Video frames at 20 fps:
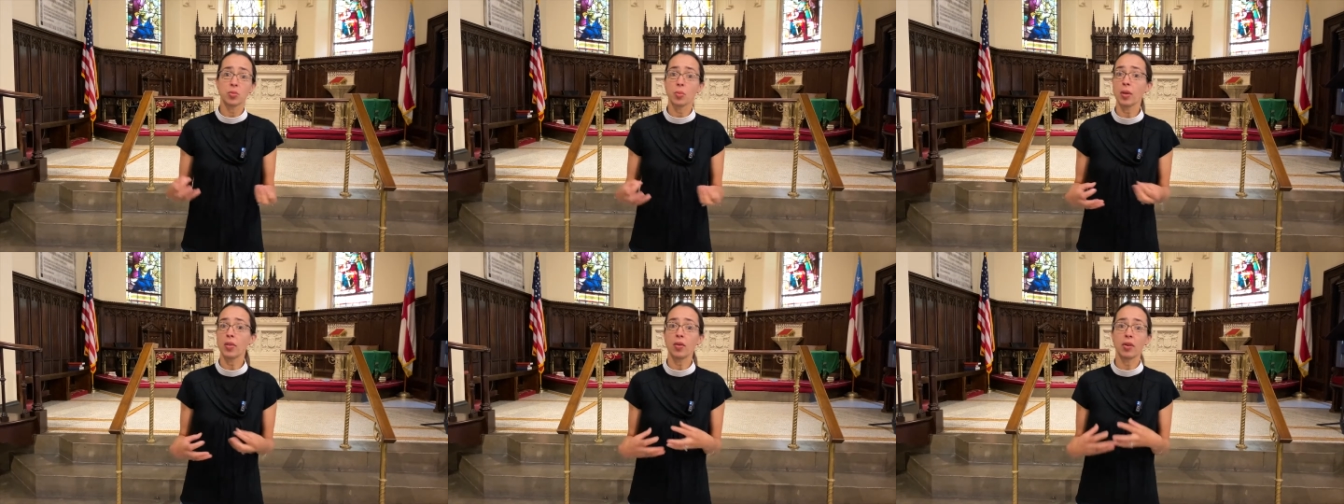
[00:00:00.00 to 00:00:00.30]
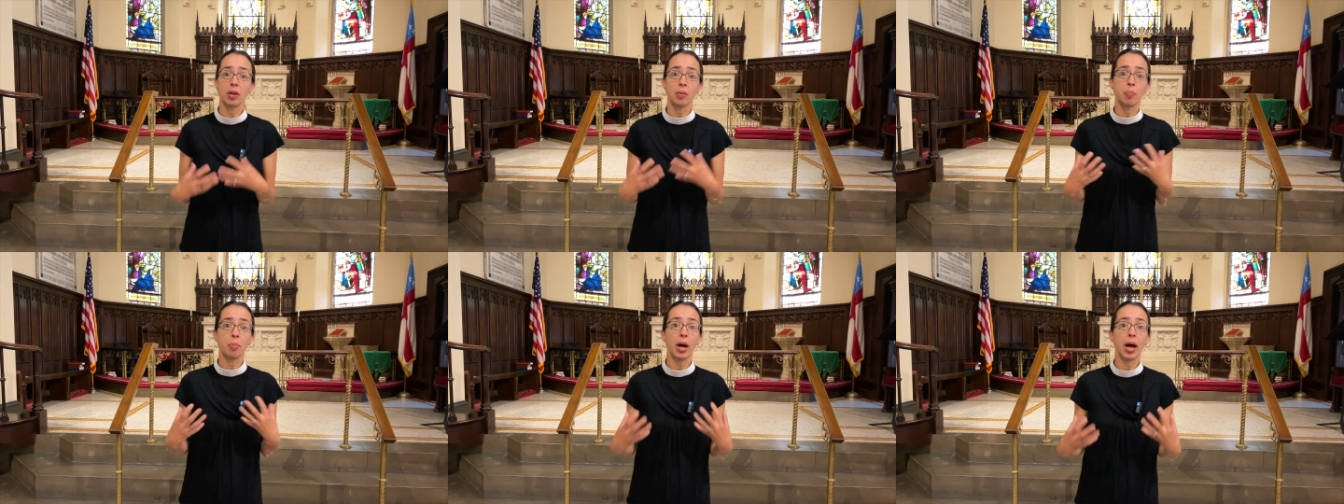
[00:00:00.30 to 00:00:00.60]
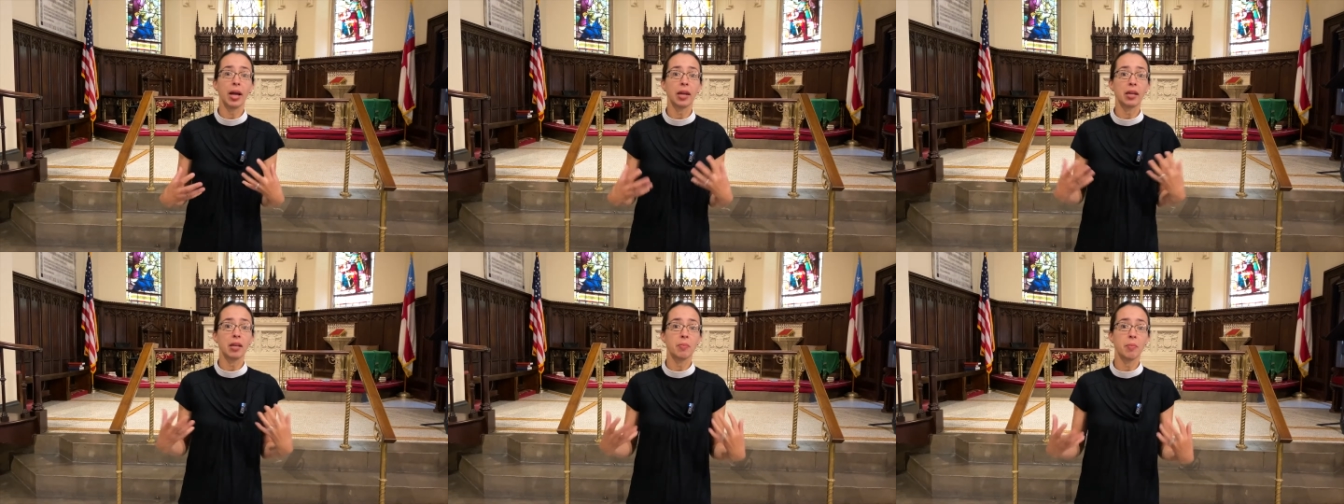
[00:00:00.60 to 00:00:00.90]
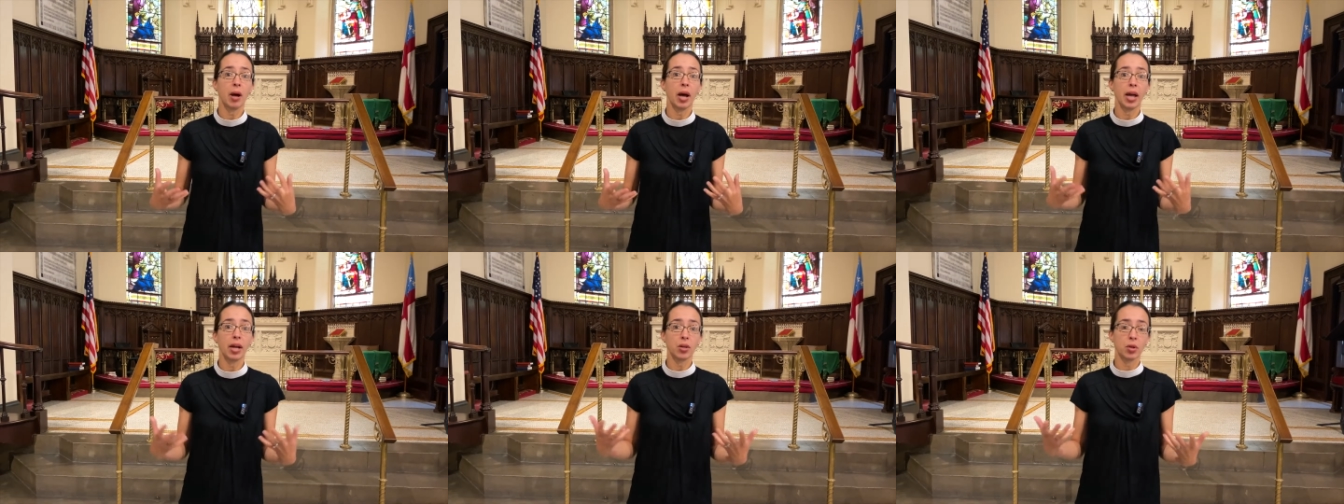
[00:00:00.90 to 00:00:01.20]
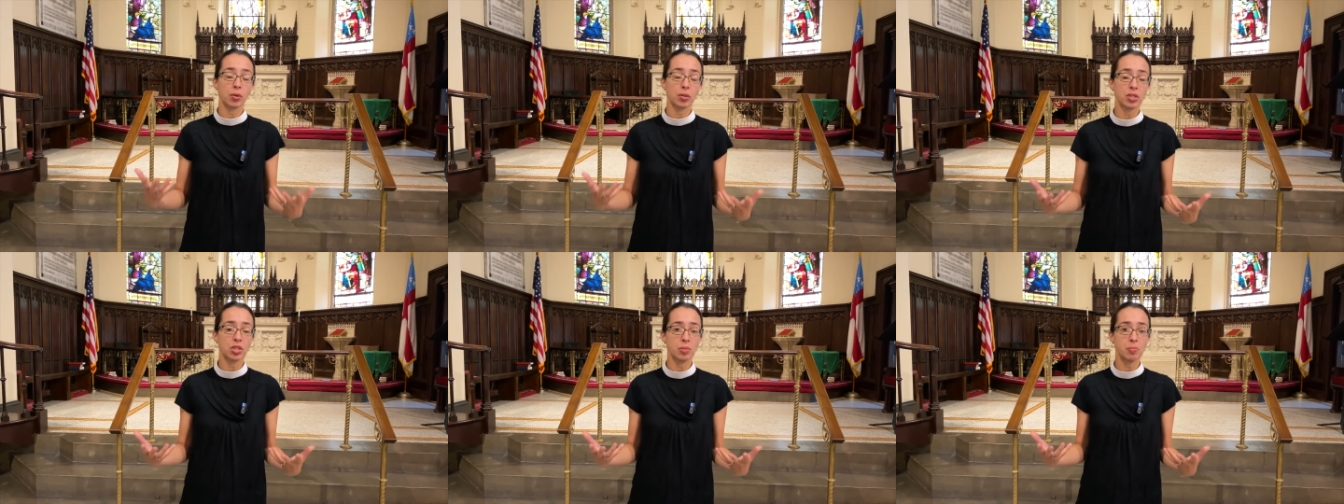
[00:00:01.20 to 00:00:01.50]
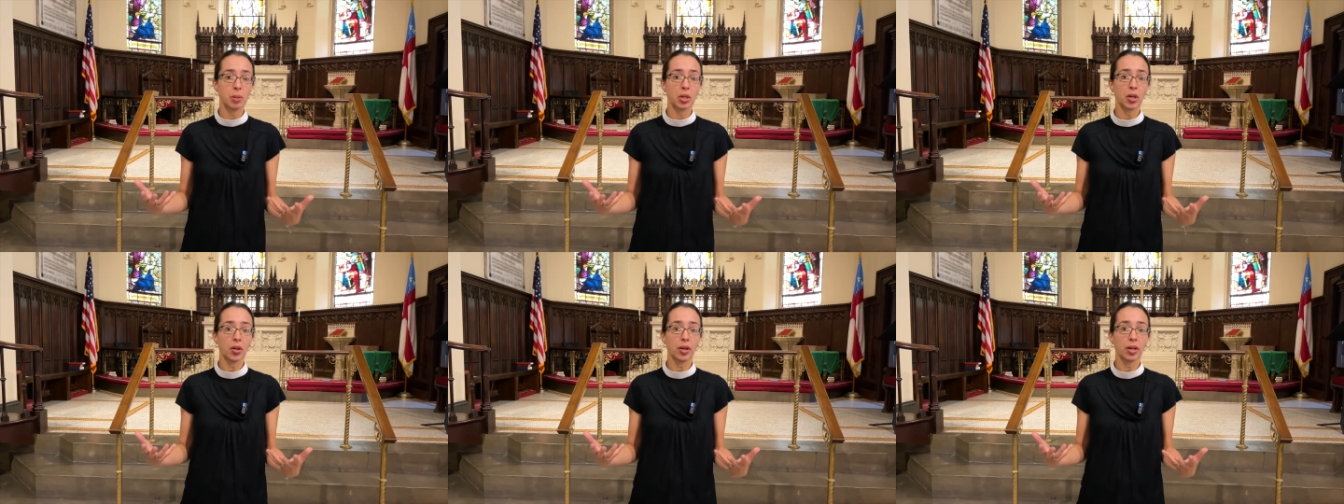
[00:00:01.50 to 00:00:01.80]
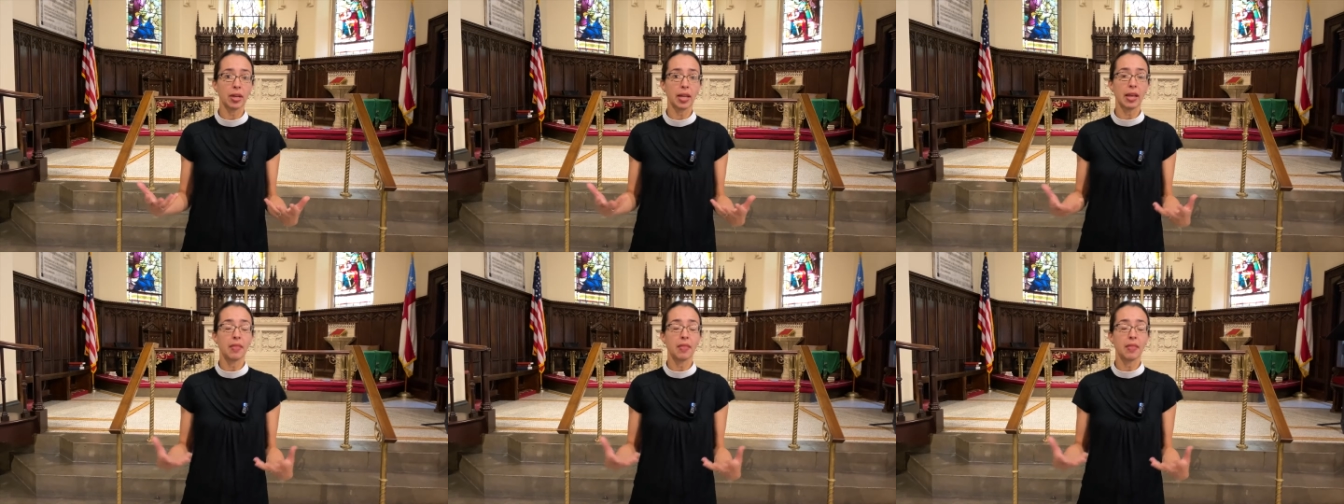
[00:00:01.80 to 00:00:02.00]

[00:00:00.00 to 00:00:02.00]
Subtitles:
whether in body, mind, or spirit,